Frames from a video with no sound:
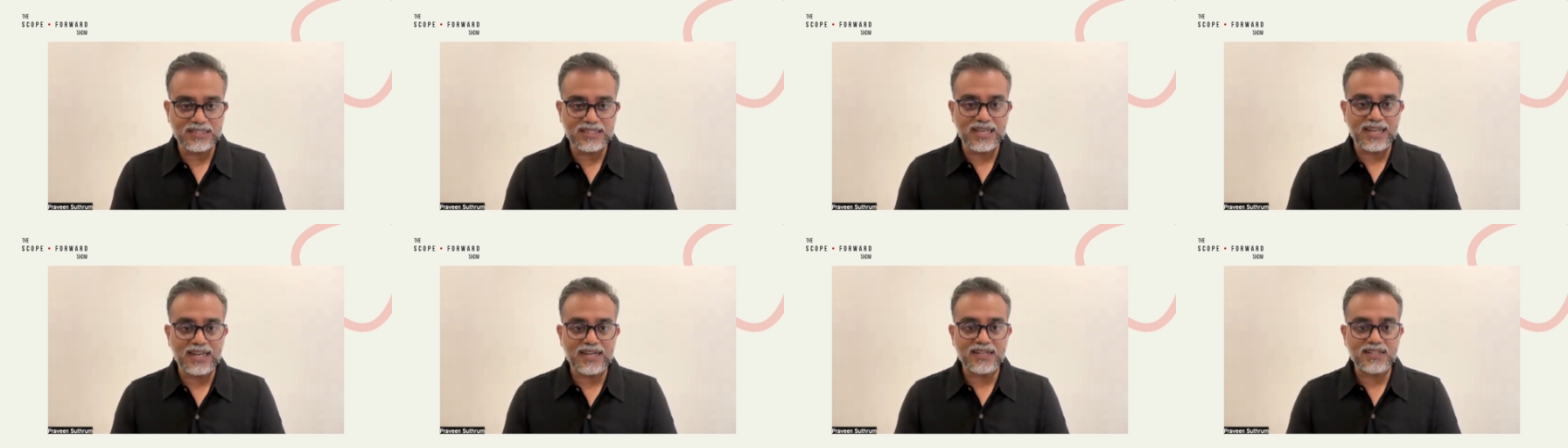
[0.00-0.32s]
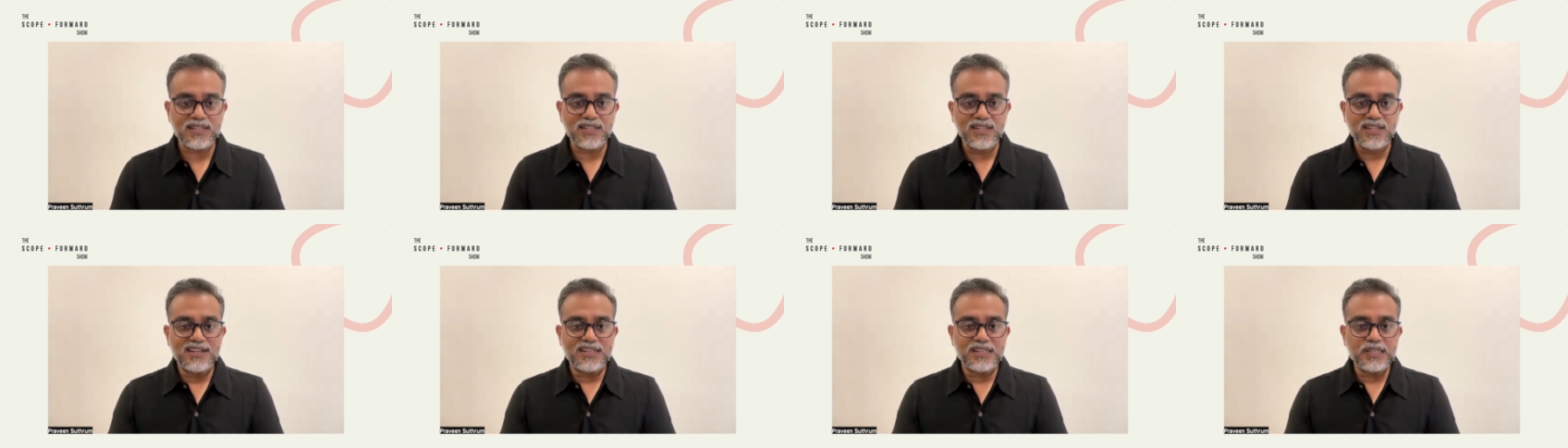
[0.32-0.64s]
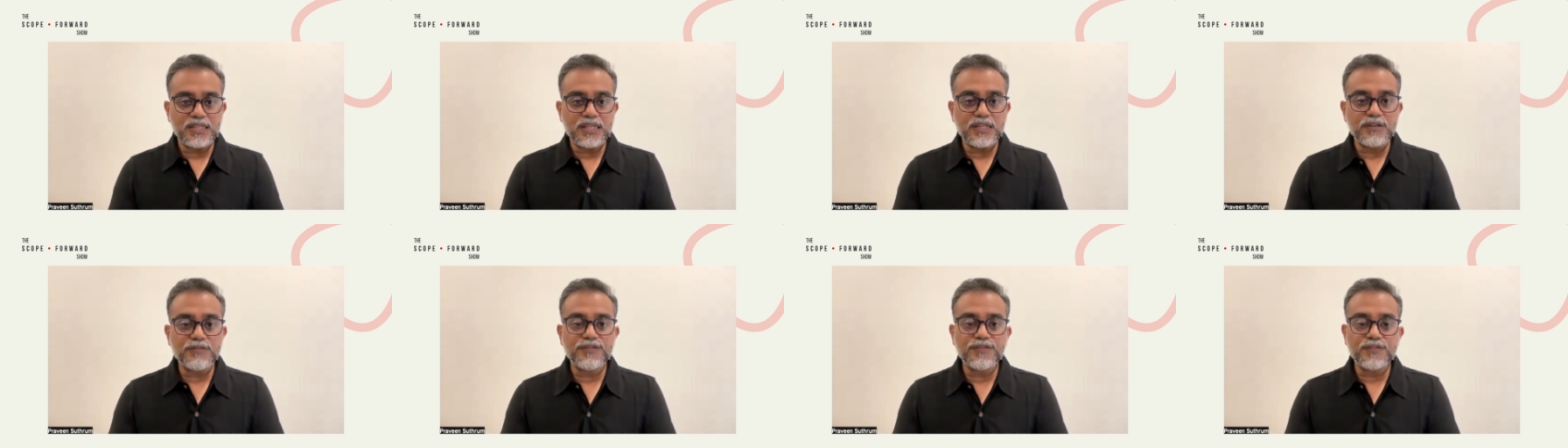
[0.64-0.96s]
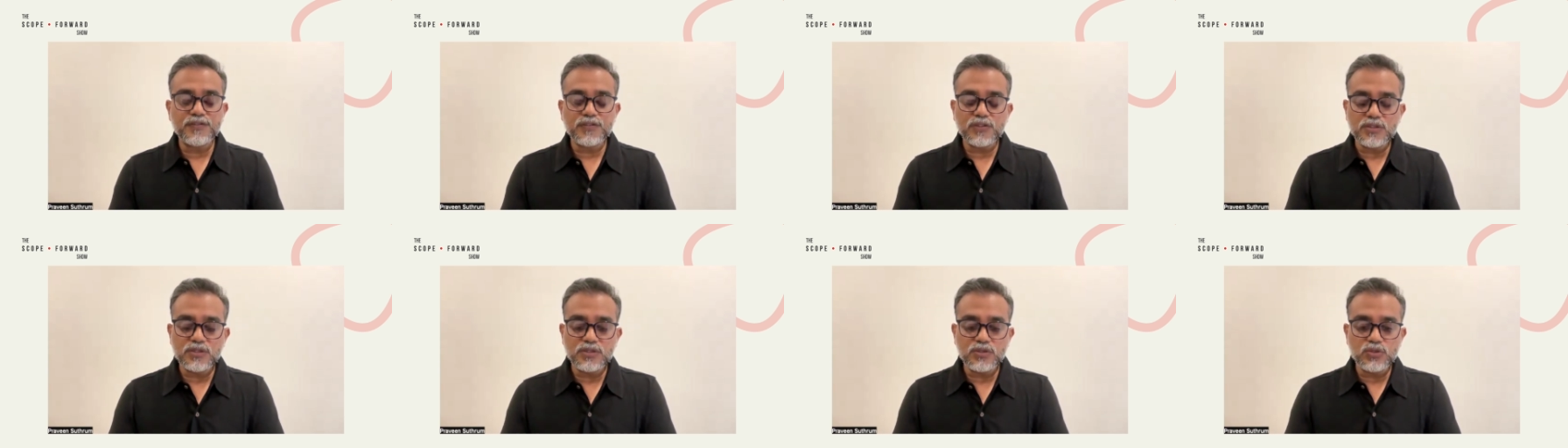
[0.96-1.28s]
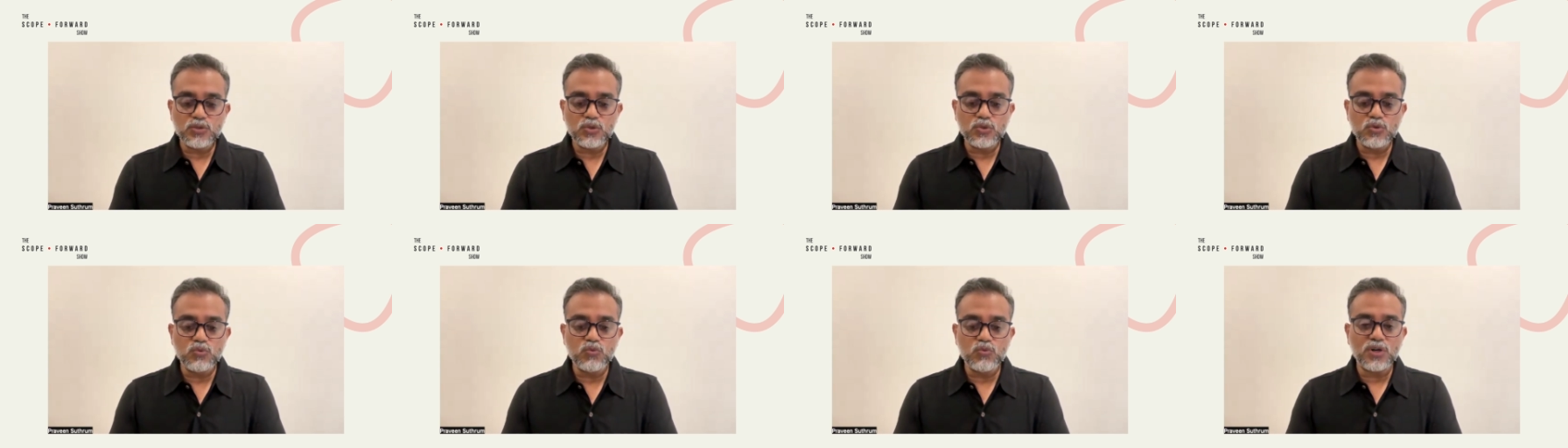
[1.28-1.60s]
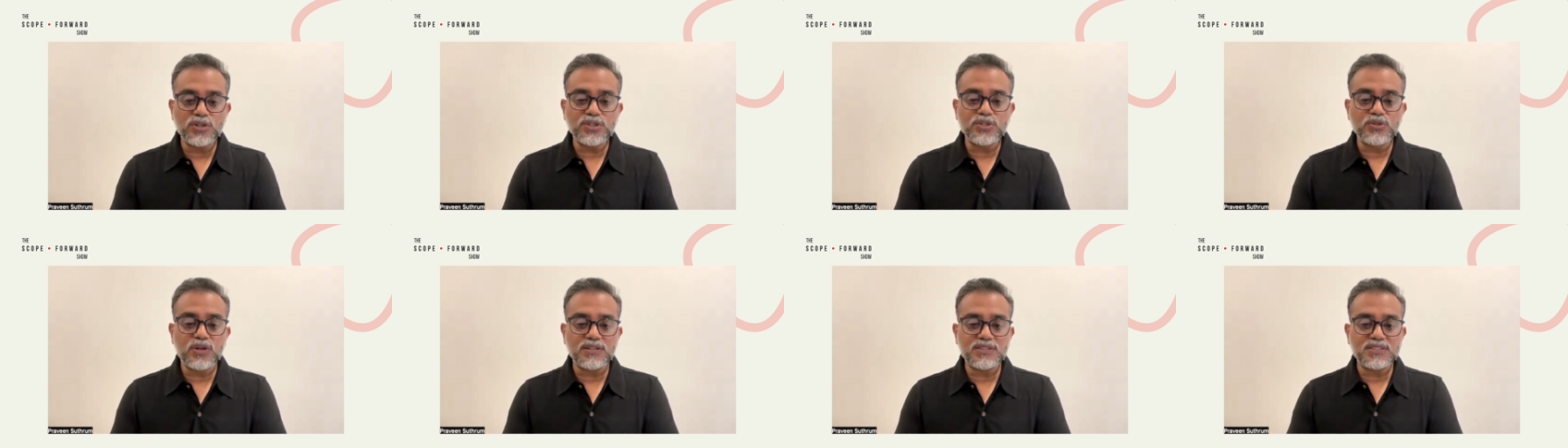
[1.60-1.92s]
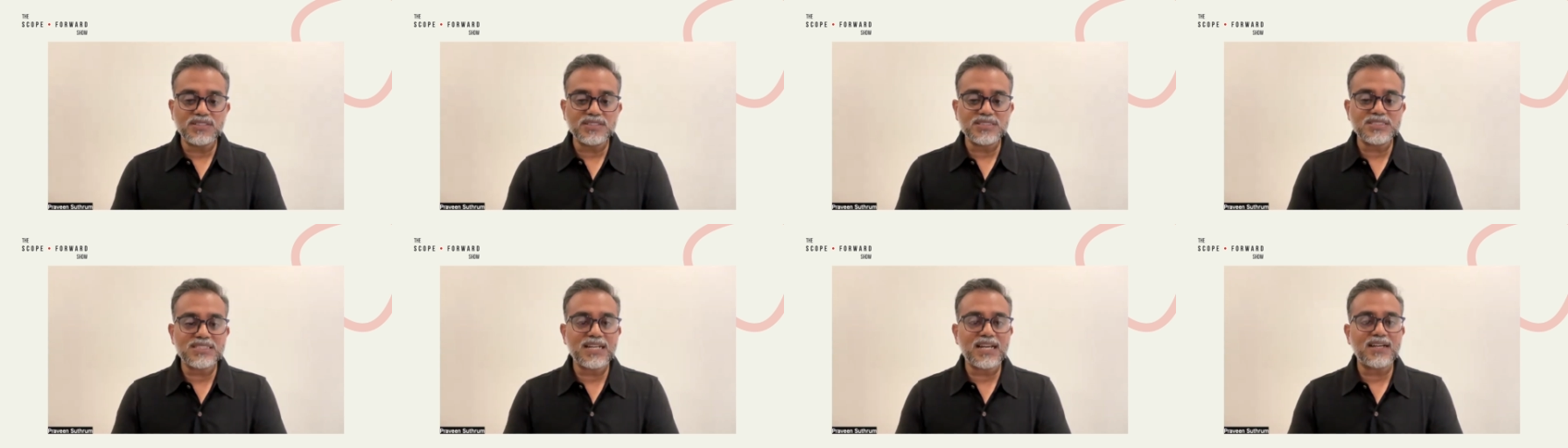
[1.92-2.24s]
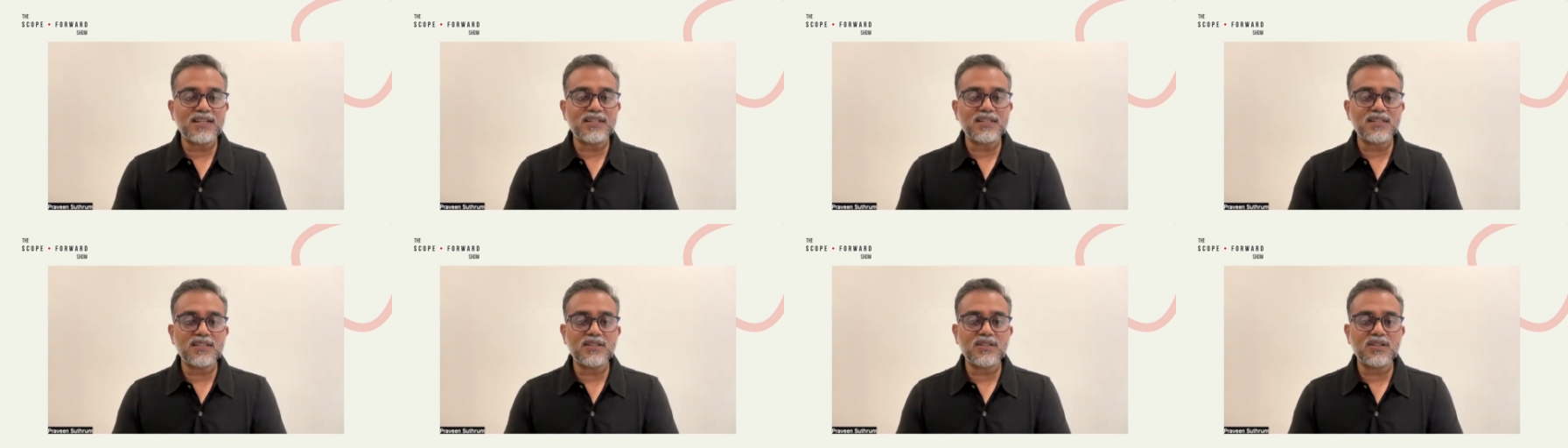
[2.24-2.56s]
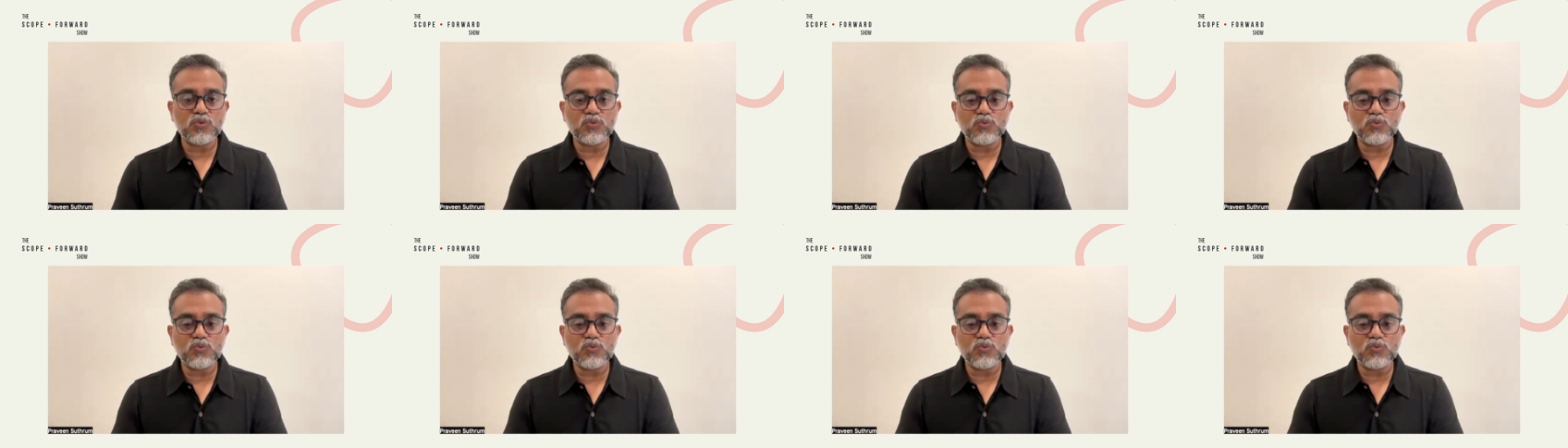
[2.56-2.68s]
that if you want to understand